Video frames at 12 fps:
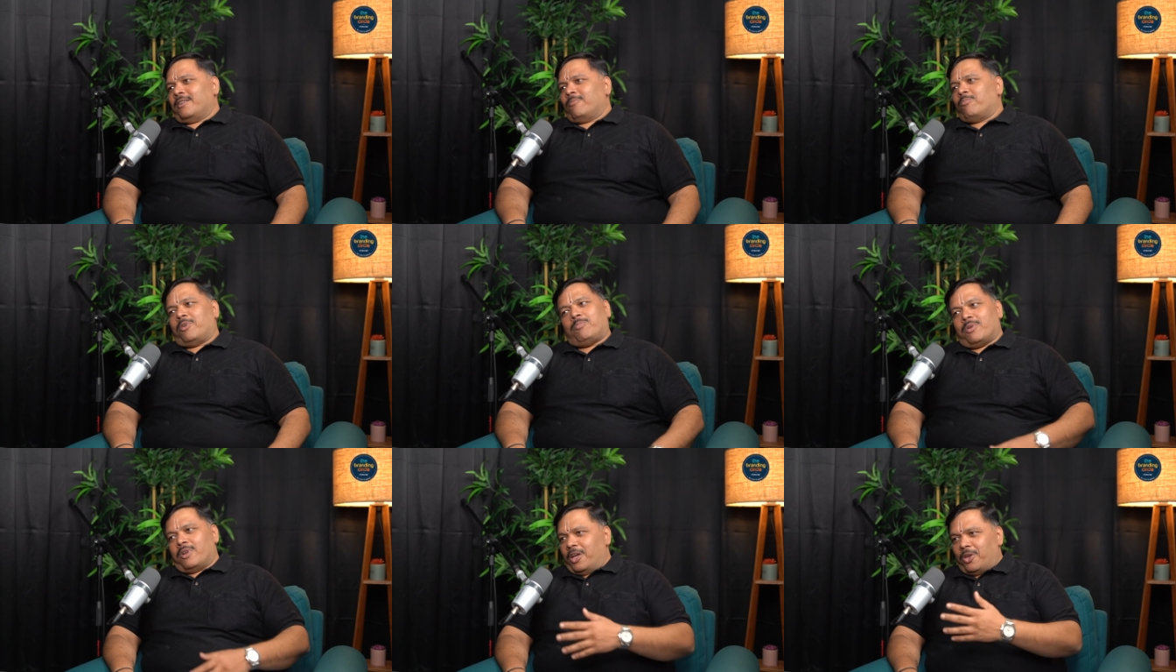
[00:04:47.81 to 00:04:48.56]
People
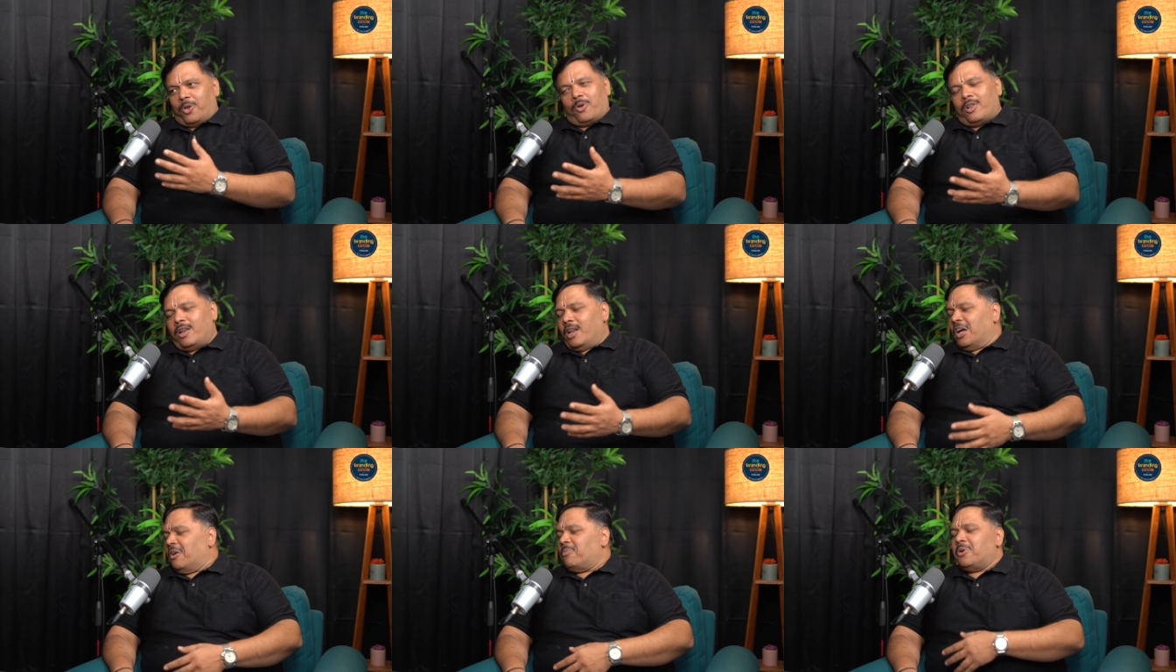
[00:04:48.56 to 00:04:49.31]
like you all
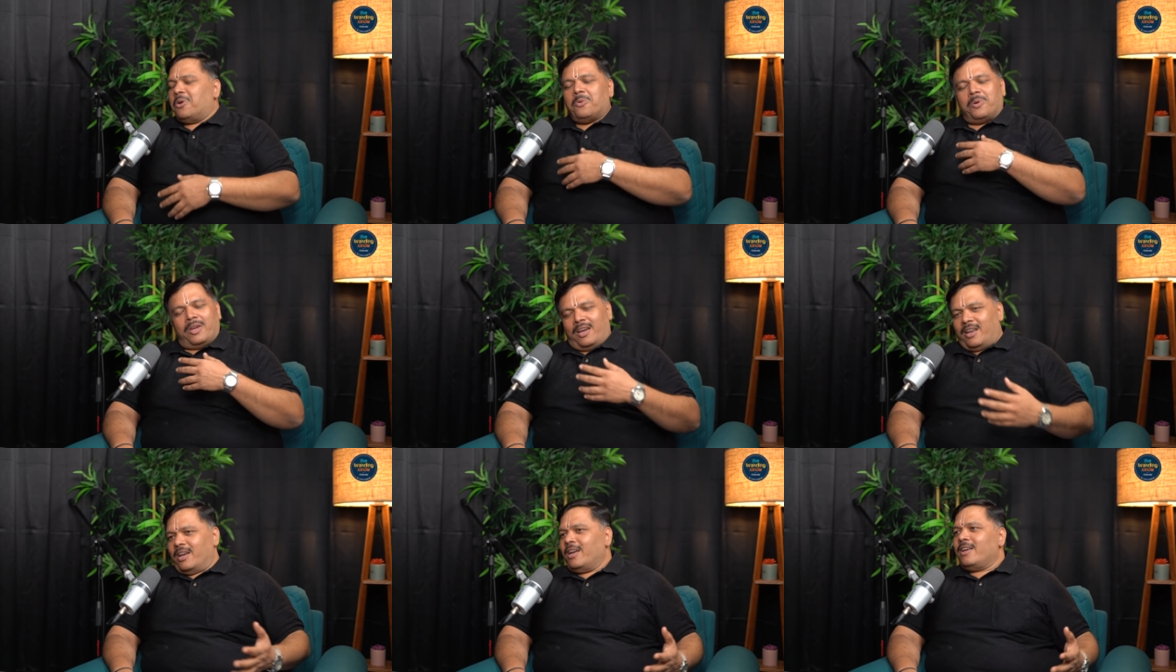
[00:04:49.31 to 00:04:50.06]
have been doing
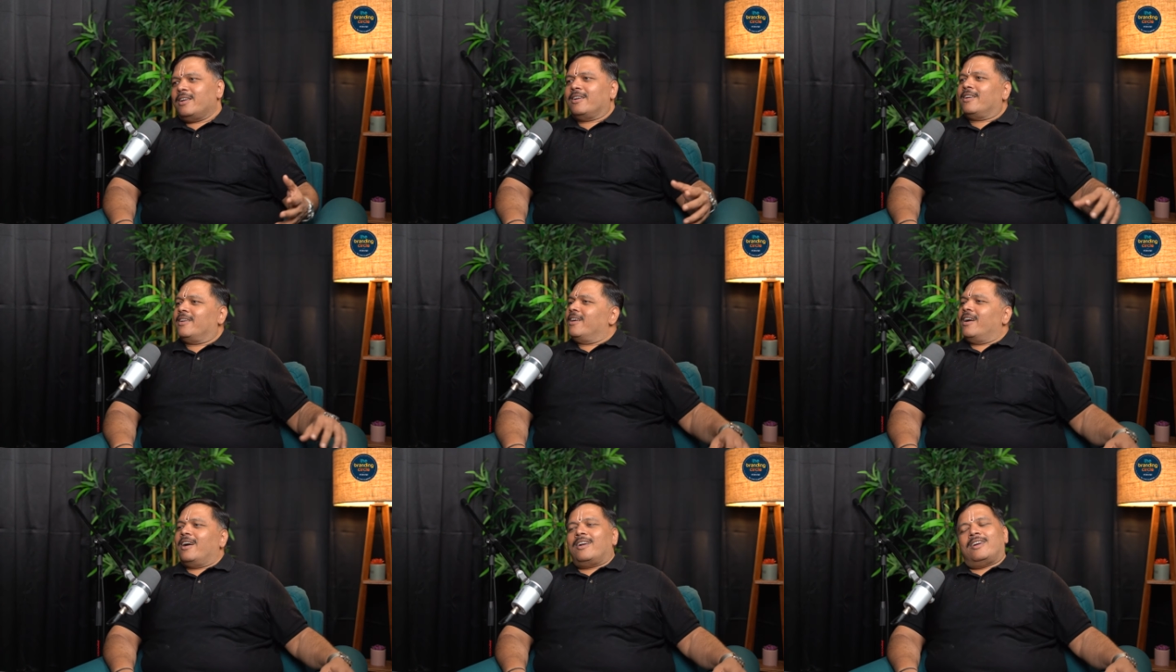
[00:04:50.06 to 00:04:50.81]
great,
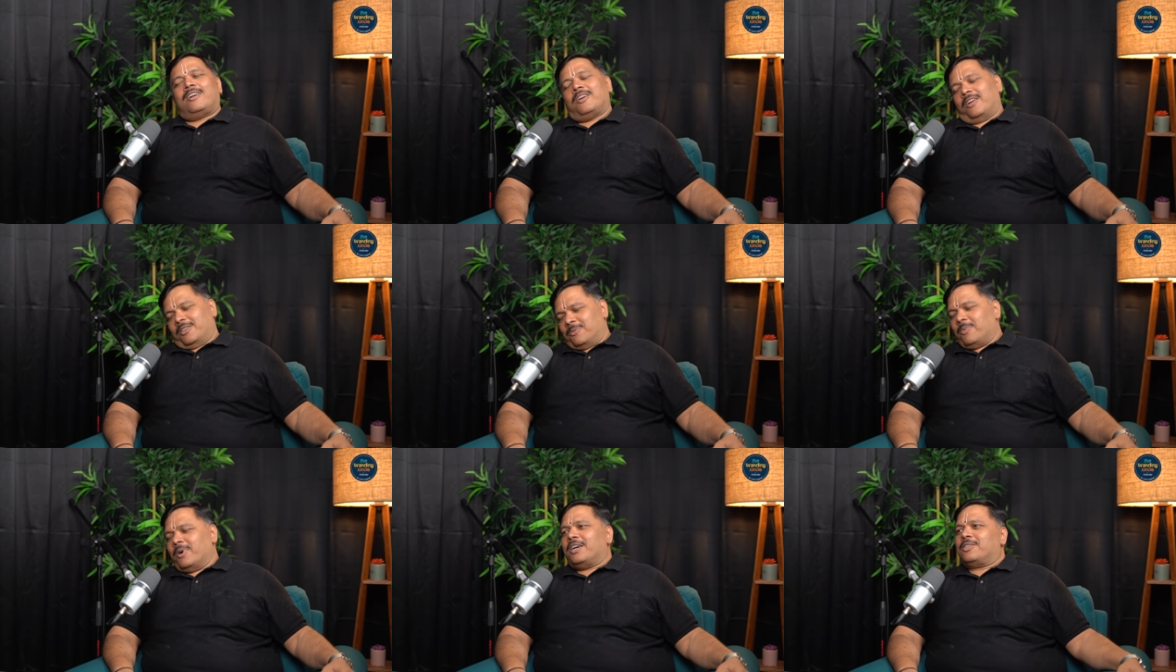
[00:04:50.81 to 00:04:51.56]
and it
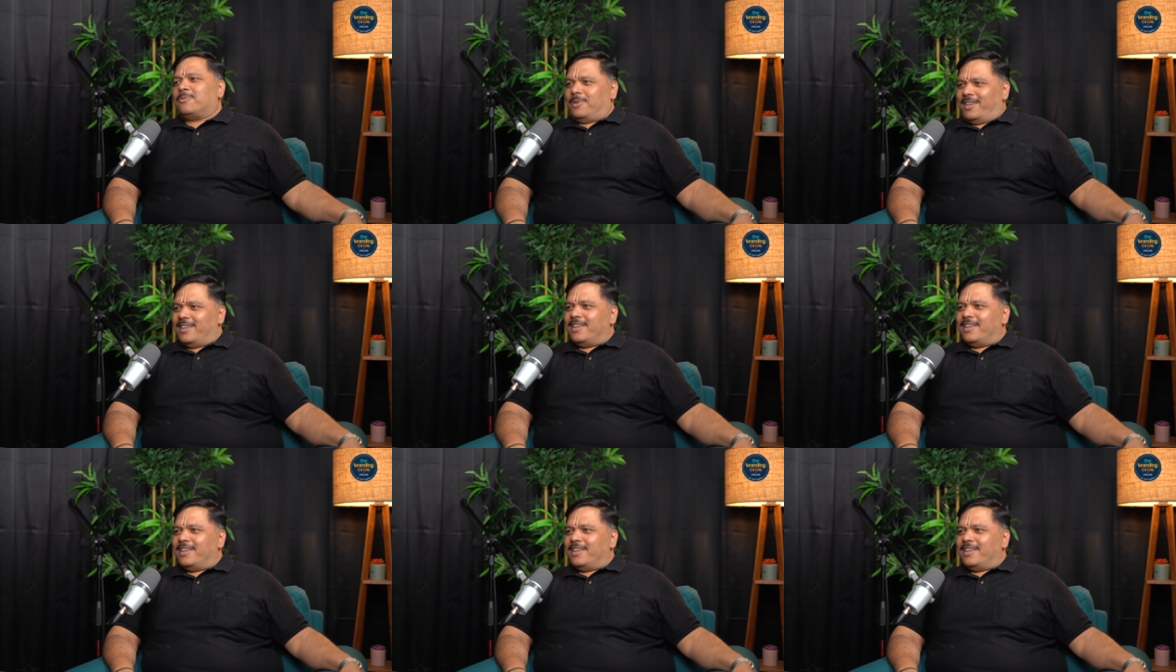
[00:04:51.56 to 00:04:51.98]
inspires me.